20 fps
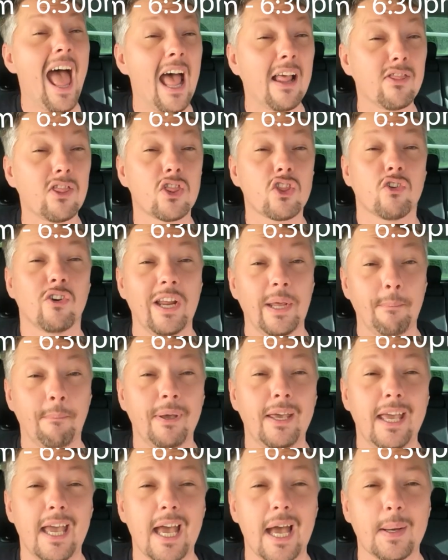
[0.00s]
and 3
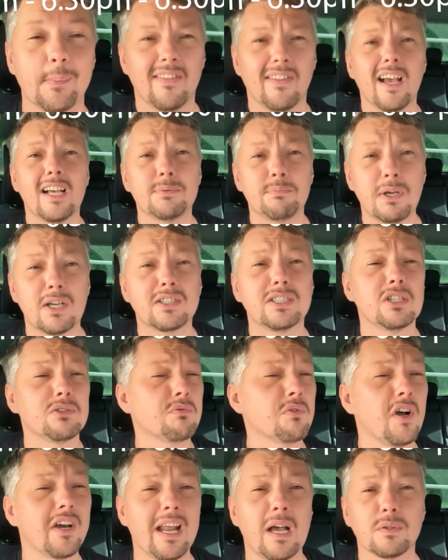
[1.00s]
p.m. That's because it's
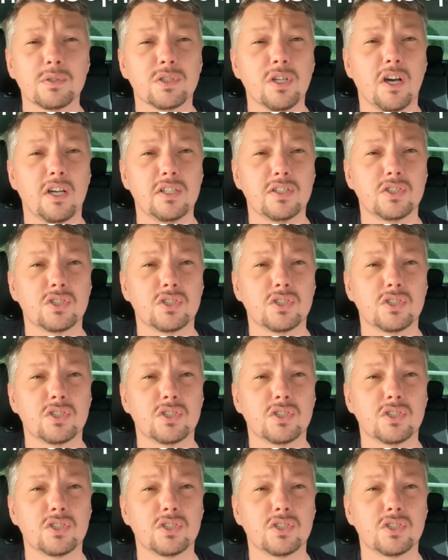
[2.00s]
right outside of